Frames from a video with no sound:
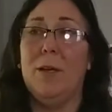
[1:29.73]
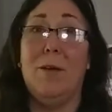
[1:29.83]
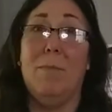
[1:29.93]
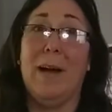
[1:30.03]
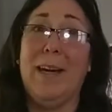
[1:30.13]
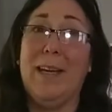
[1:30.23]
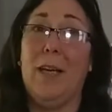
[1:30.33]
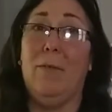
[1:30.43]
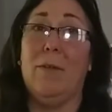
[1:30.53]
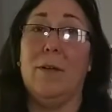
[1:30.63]
You might
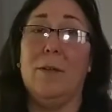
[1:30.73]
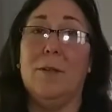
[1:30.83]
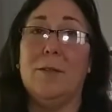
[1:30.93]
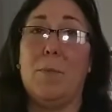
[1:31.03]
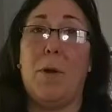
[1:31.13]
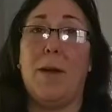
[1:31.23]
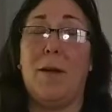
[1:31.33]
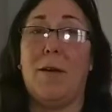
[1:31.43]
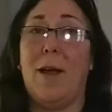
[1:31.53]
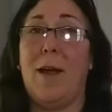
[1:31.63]
even, depending
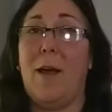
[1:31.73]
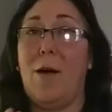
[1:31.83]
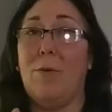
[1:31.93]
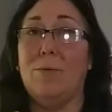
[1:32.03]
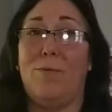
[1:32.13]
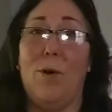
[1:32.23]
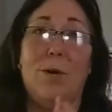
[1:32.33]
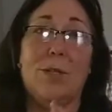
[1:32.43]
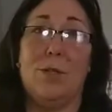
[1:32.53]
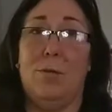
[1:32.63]
on how
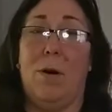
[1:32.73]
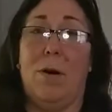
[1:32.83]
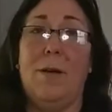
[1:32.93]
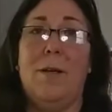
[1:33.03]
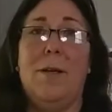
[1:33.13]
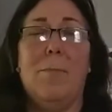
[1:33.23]
focused you are,